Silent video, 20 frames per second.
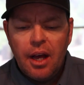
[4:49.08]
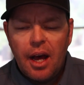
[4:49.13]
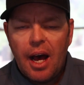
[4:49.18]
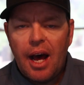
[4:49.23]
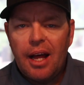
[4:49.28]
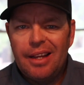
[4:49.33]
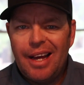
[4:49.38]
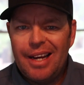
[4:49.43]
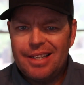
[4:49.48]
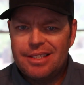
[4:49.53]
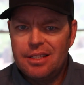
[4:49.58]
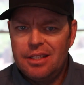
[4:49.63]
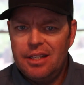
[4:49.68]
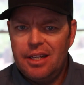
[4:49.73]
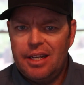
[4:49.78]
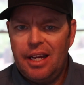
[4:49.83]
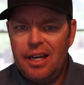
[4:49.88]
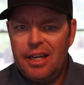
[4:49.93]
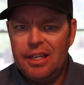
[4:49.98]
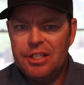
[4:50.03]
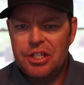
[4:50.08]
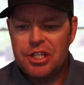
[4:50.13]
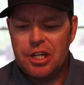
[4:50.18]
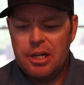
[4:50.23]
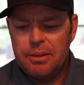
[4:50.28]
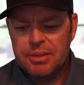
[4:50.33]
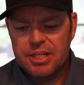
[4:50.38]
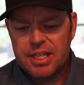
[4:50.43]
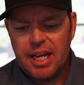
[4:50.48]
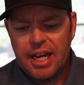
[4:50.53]
I like to look at it in
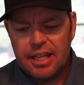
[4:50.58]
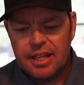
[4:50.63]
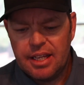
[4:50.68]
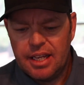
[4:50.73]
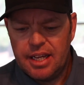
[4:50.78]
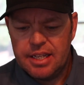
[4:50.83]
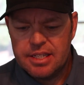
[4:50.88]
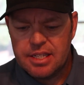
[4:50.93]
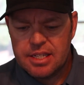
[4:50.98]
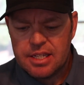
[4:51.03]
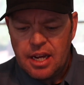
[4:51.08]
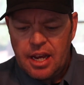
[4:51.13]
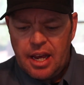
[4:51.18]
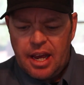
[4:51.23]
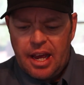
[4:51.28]
terms like this.